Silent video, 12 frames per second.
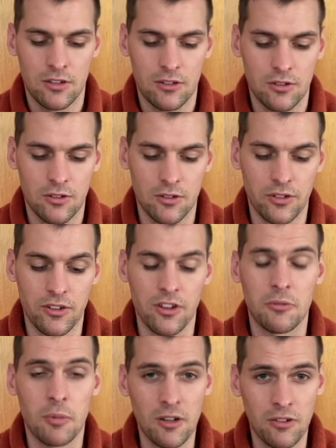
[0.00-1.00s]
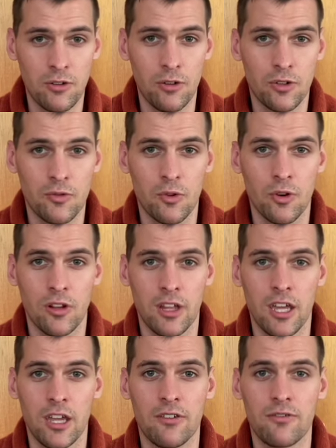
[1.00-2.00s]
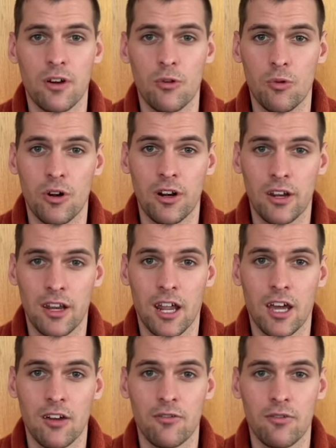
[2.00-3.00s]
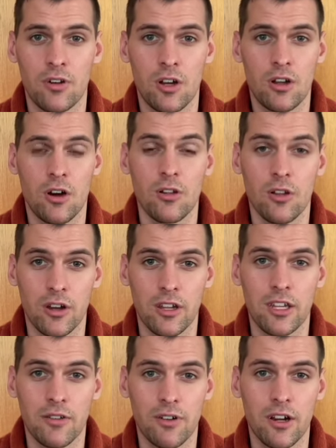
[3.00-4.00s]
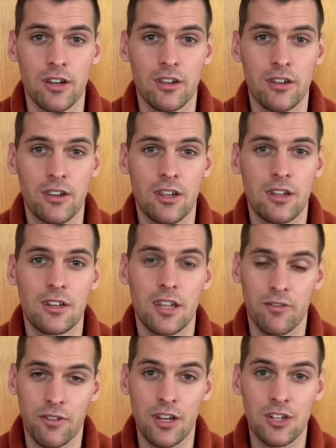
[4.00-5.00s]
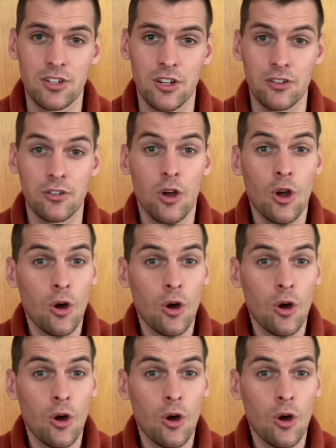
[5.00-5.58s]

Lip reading: So this is especially useful if a word can have a lot of different definitions,